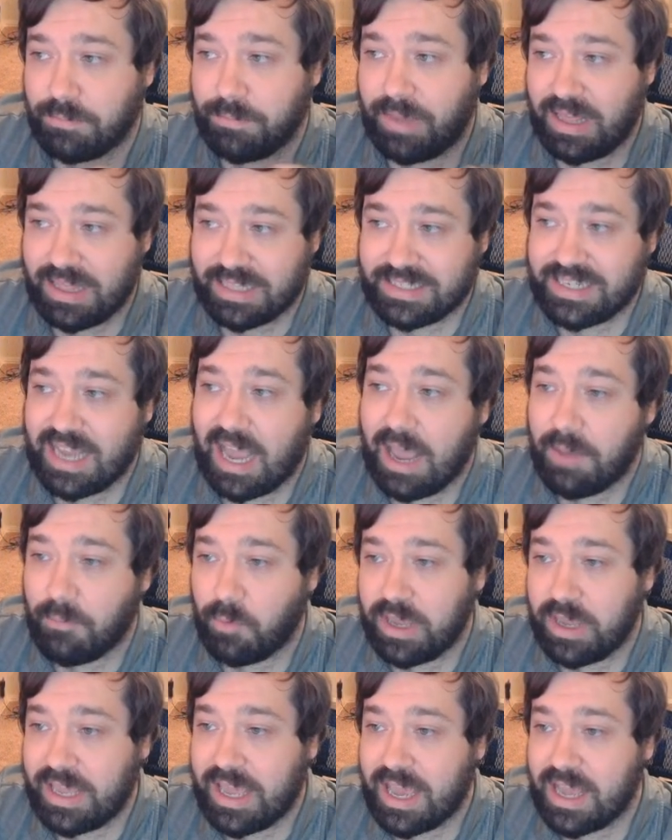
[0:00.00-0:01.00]
by the time
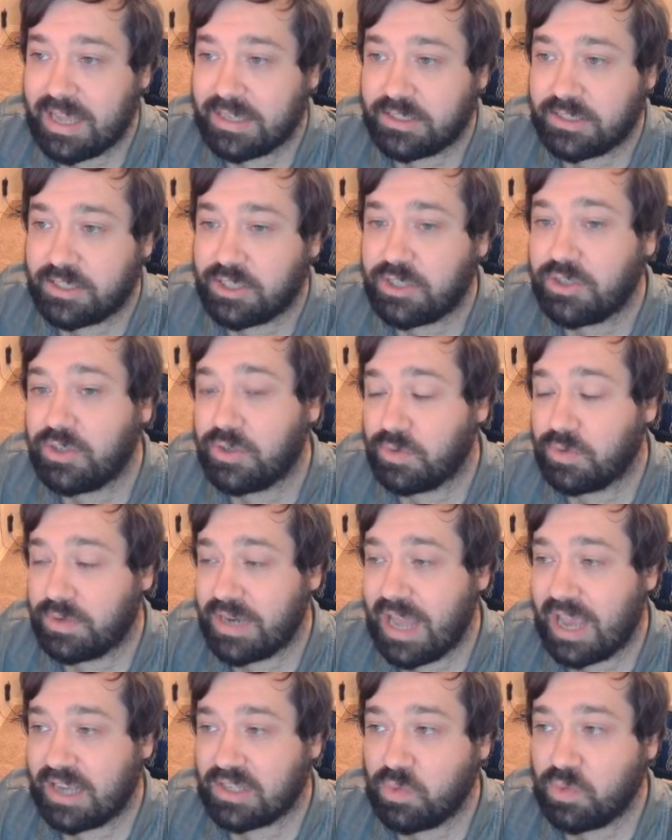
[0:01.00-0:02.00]
we get to
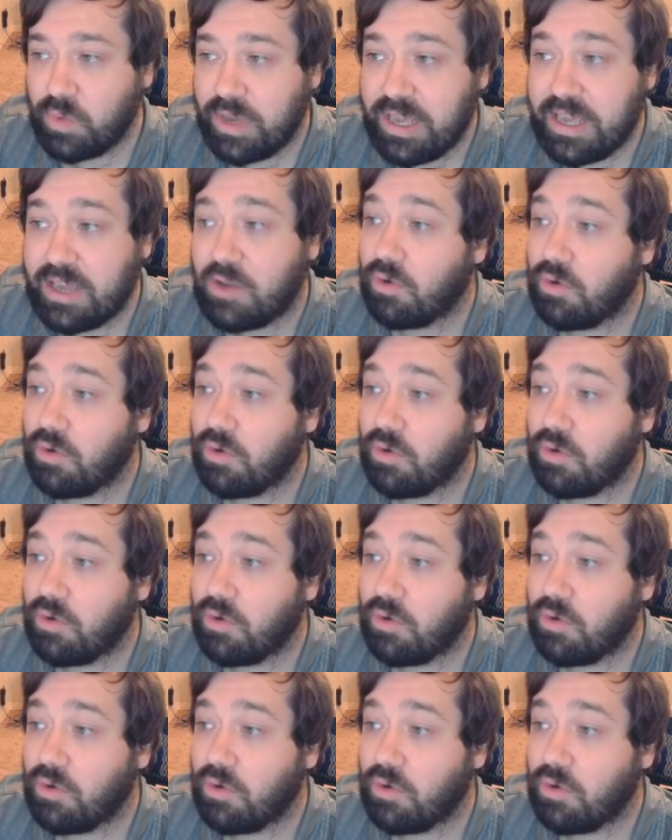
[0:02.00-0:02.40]
next week,